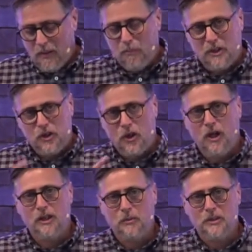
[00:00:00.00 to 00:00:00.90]
But
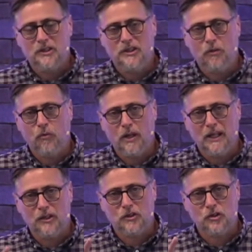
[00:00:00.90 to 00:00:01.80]
John was still
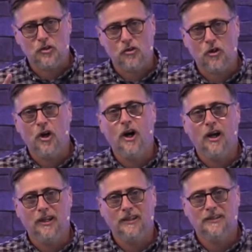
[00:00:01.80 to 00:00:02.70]
running
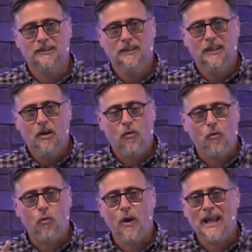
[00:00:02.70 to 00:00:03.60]
strong
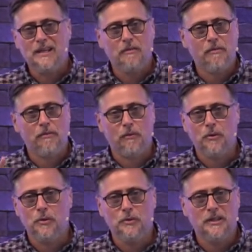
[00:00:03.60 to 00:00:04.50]
right
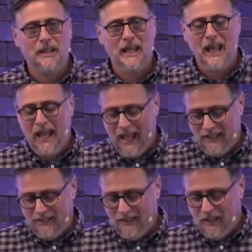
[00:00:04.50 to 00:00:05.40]
through to the
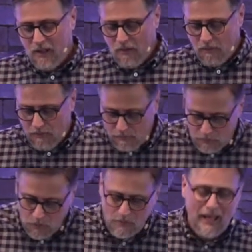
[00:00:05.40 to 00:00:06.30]
end,
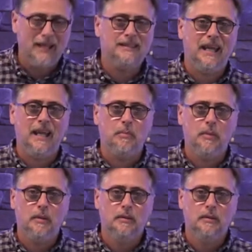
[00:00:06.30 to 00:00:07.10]
through that tape,